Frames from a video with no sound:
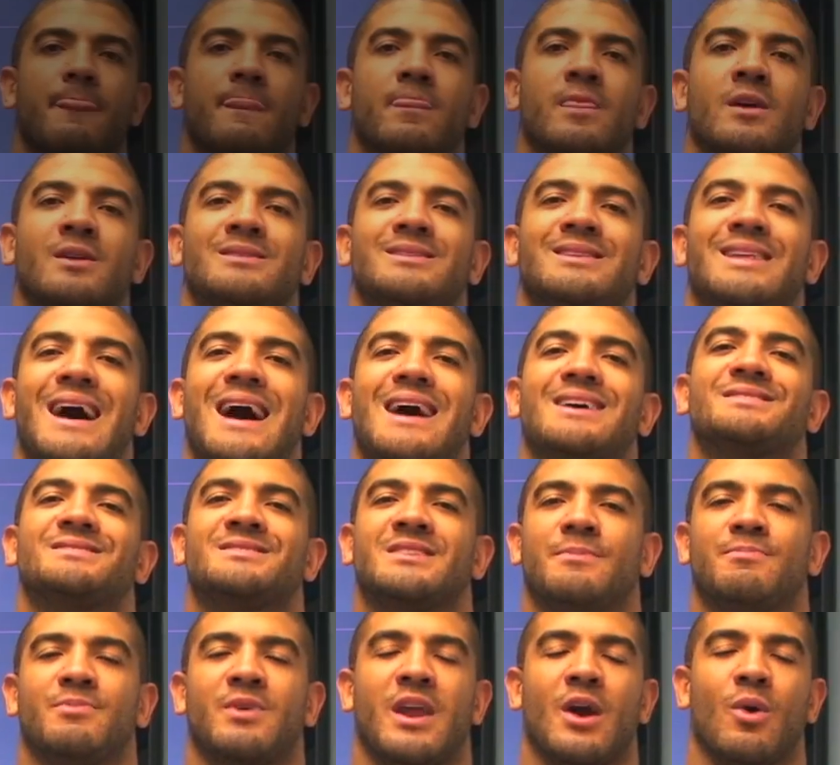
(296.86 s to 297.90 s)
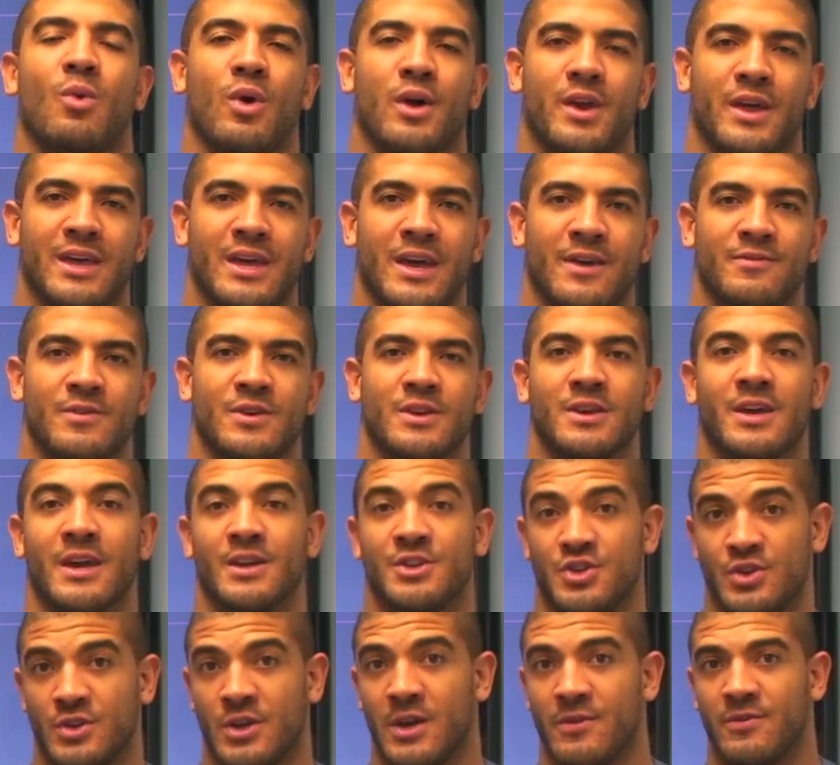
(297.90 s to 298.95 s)
The last tip that I want to
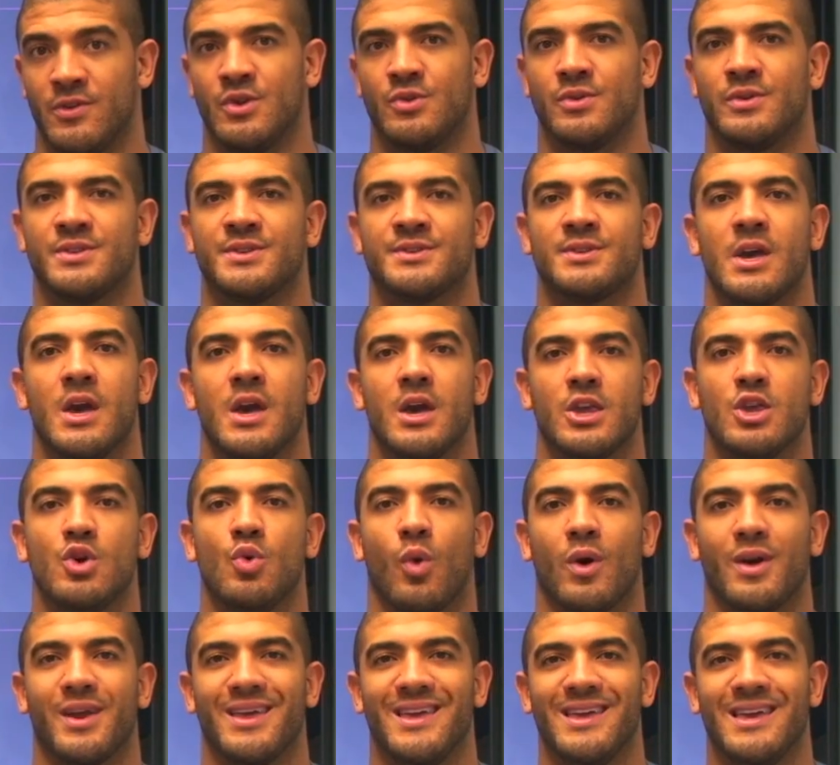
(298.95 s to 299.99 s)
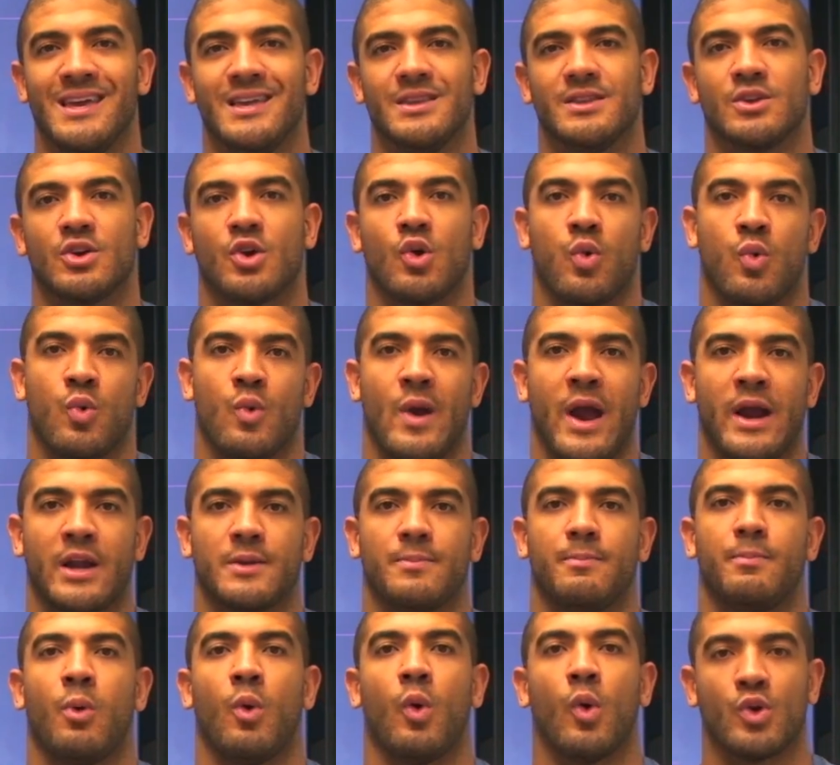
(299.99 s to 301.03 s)
give you is you want to eat the
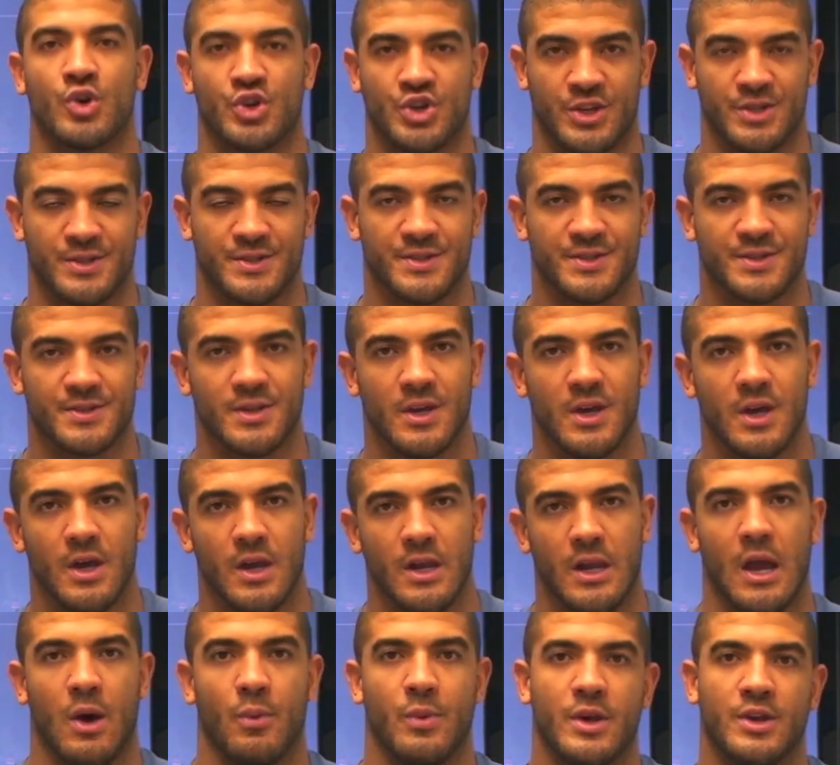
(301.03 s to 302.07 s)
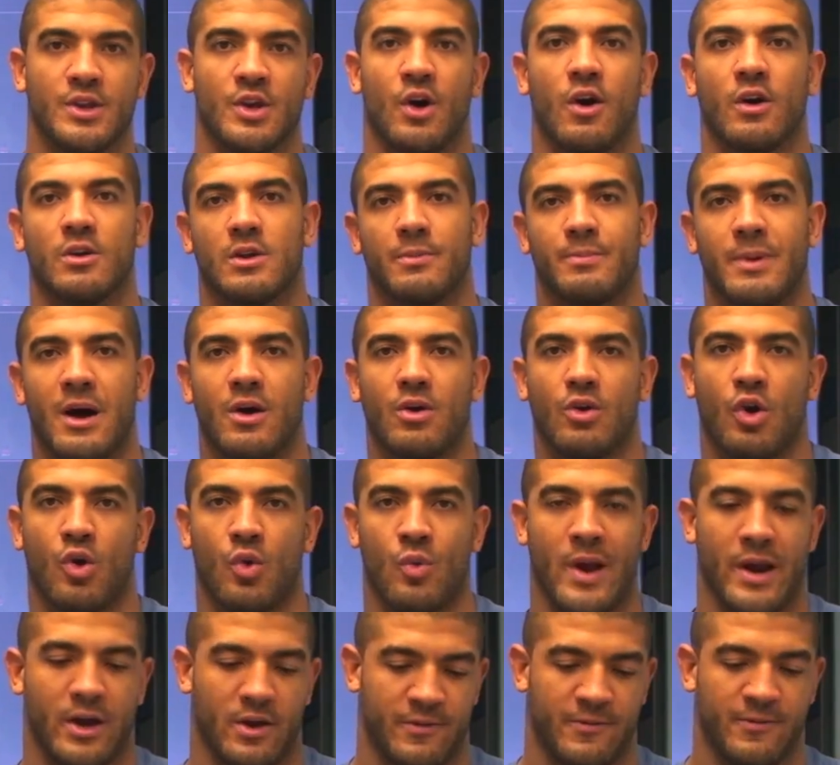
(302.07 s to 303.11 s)
correct portions. Now, we talked about
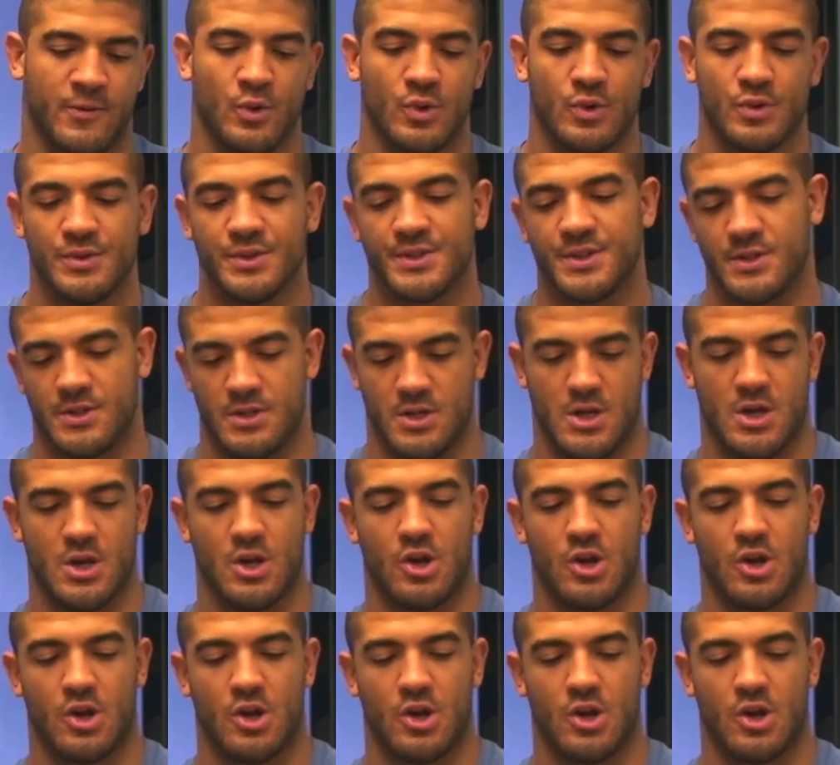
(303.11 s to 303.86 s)
correct foods,